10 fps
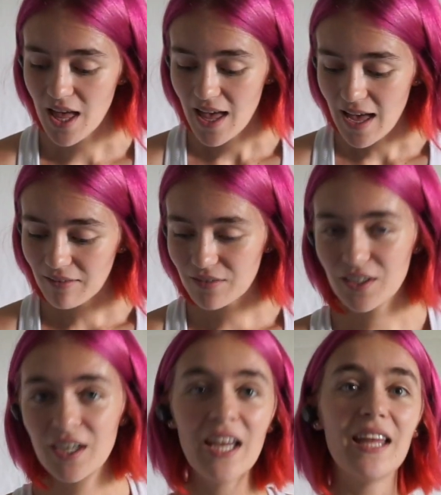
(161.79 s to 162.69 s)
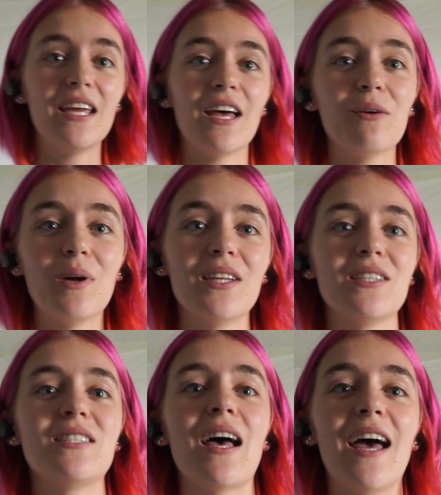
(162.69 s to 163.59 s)
However, the other
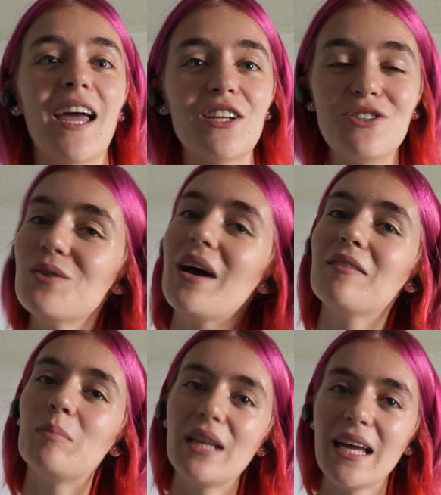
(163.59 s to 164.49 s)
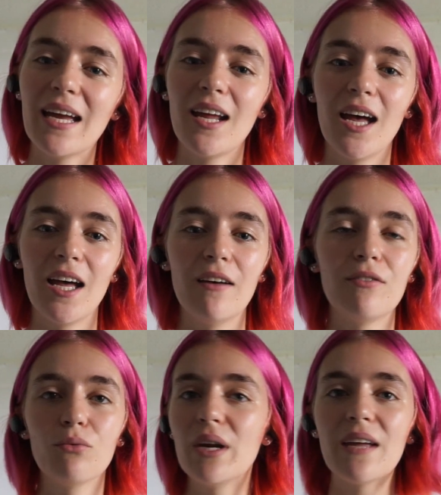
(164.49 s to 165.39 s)
ones, I do have a plan of
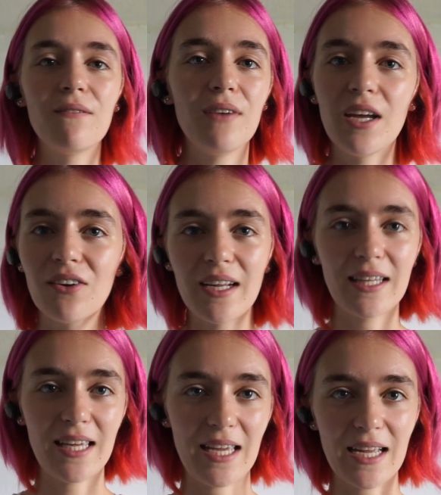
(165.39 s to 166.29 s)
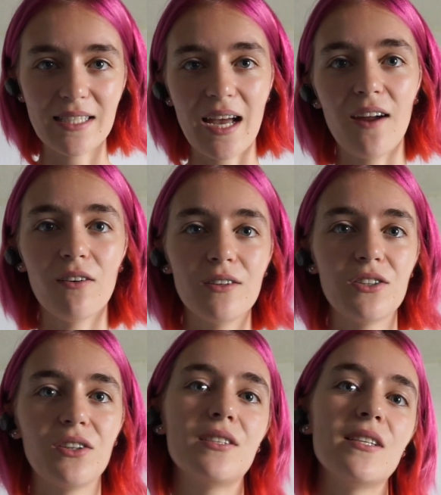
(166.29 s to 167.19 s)
reconfiguring the entire
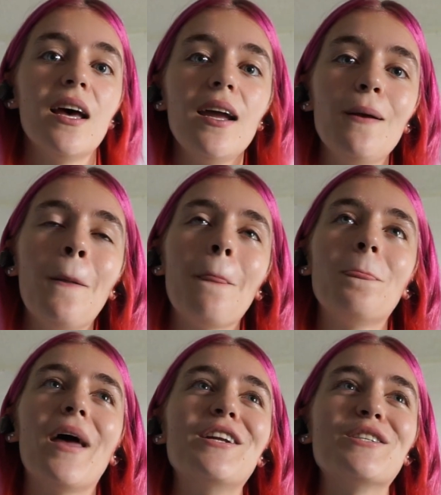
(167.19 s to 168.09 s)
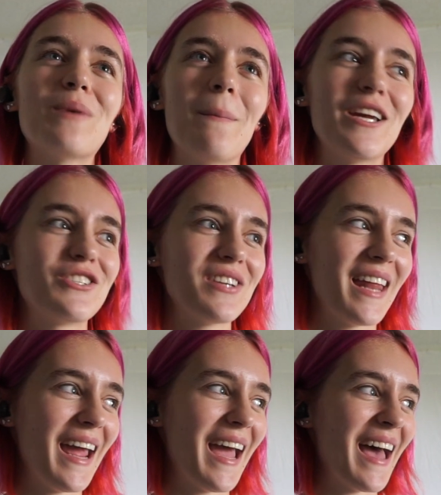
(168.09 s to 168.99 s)
original design. I just want to make sure
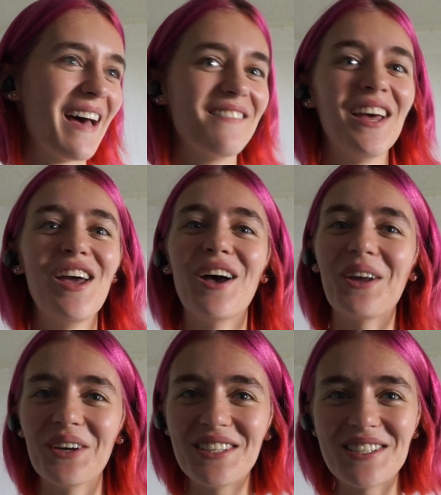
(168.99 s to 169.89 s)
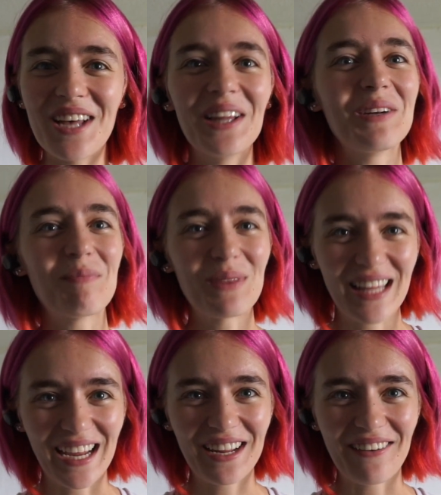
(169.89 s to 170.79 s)
that I have a good solid
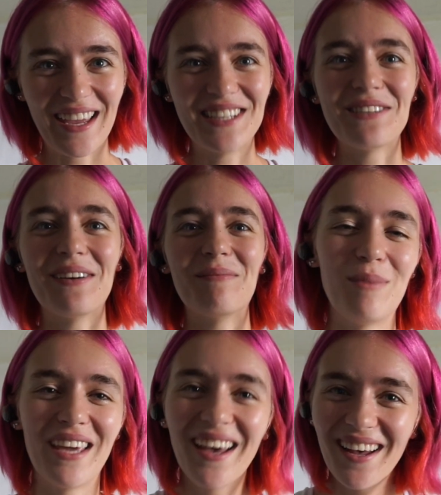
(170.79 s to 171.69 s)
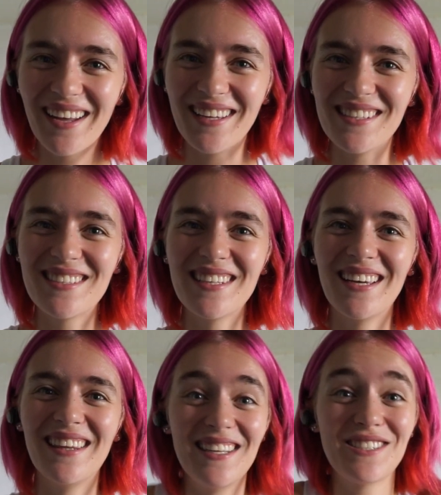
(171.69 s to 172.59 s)
plan going into it because
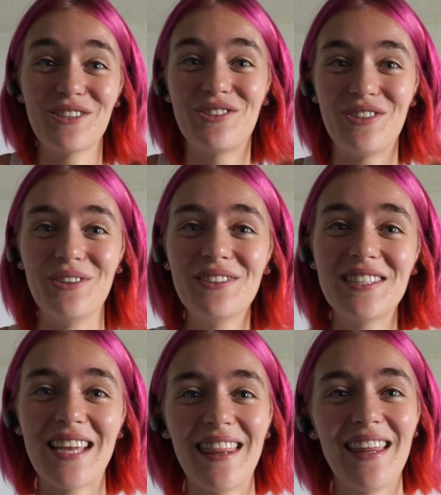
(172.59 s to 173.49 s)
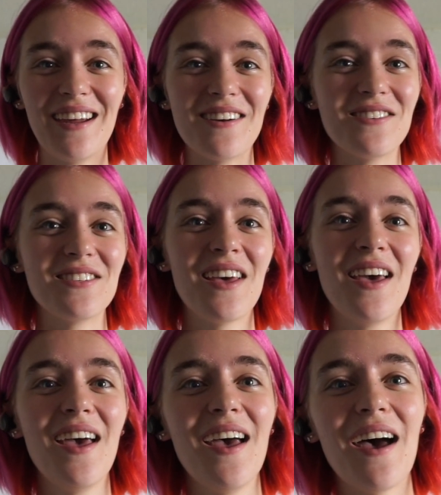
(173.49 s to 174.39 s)
these are suits and there's
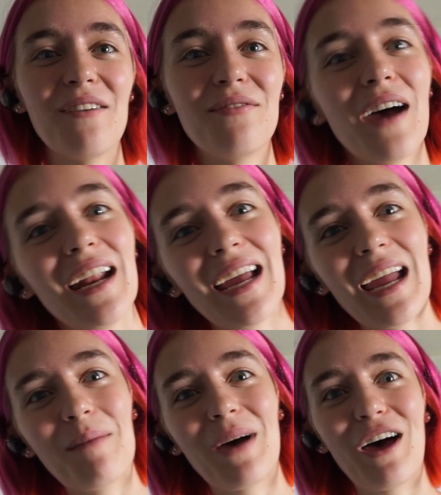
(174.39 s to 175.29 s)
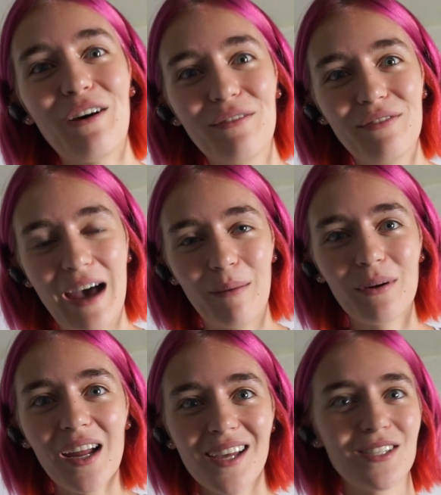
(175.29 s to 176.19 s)
a finite amount of
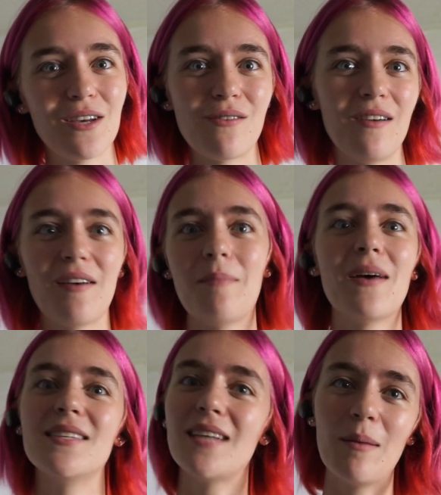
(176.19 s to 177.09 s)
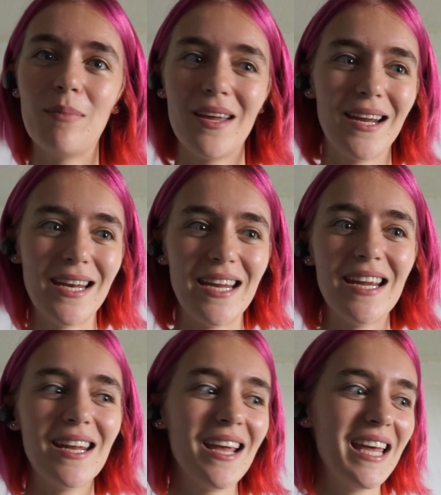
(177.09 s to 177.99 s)
fabric, so if I mess up and I
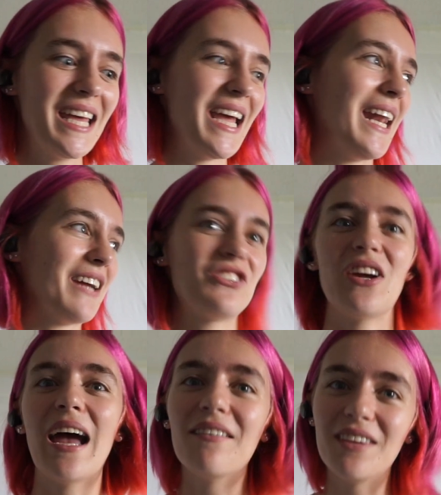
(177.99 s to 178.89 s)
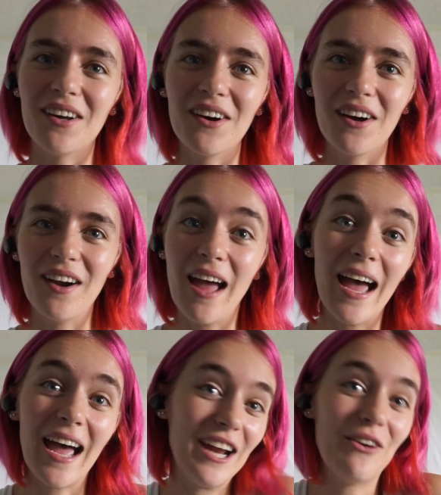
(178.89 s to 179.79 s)
need an extra half a yard,
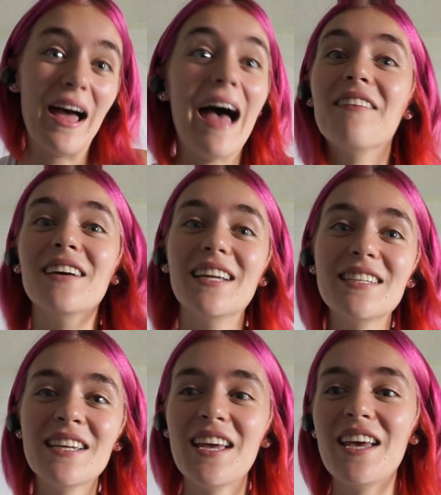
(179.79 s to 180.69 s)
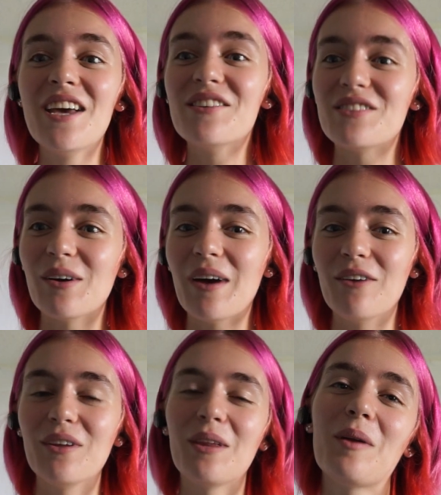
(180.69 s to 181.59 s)
I don't have it. So I
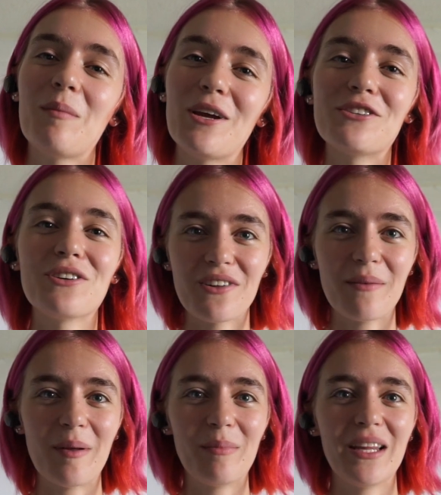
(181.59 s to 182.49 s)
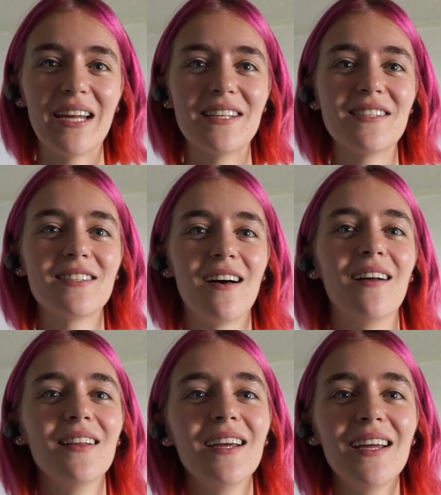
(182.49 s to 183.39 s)
really make sure that my plan is
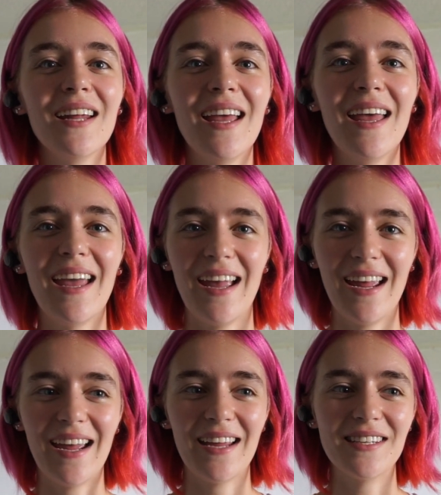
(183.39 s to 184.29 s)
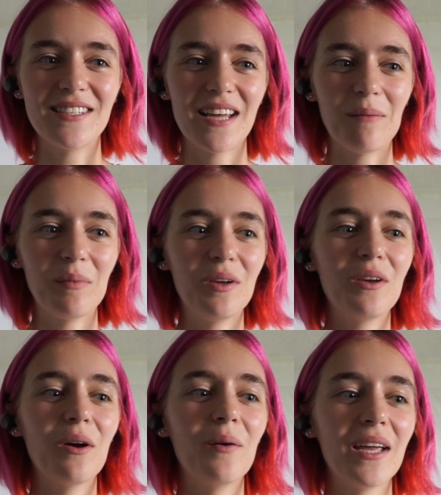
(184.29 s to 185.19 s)
solid and I'm
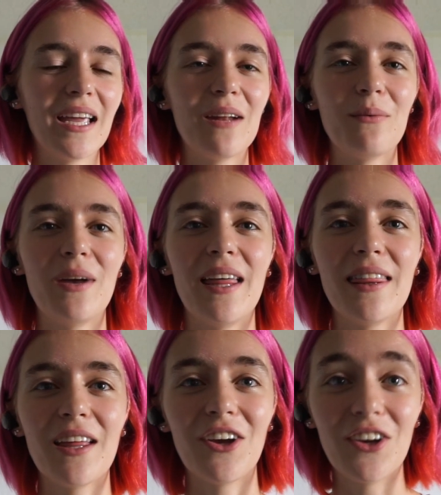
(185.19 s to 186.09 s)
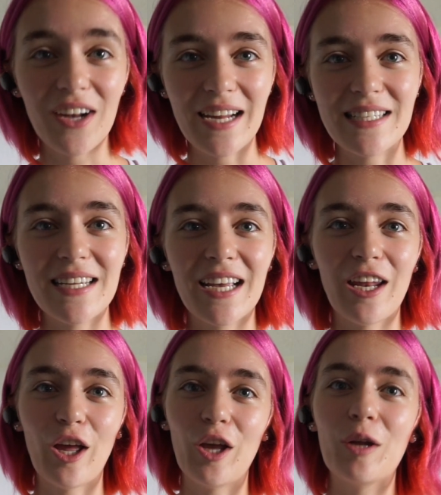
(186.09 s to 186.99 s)
going in with a good idea
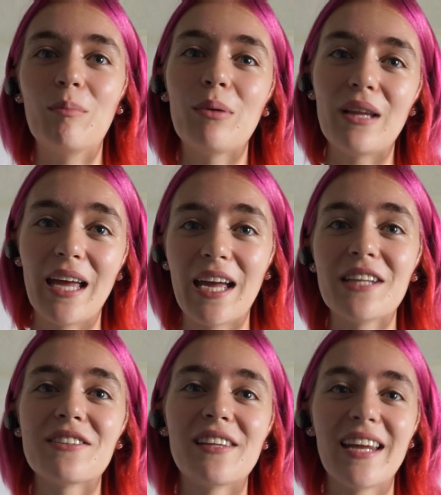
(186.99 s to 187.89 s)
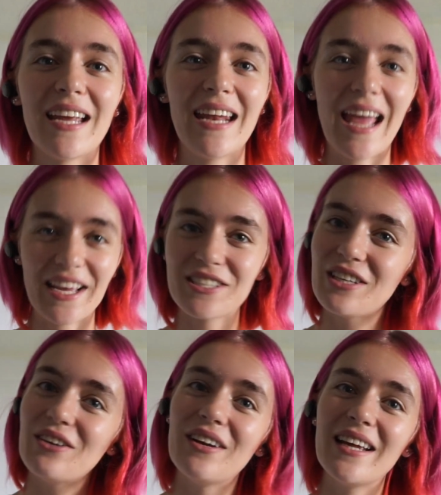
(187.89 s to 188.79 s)
and a good plan so that I can
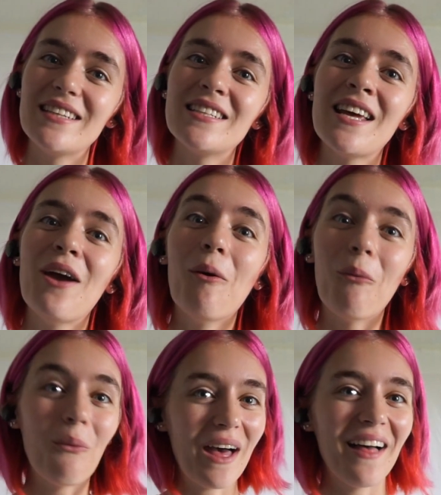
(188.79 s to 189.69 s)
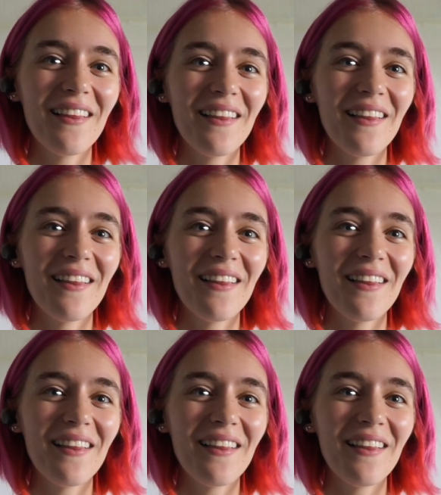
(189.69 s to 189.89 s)
execute it well.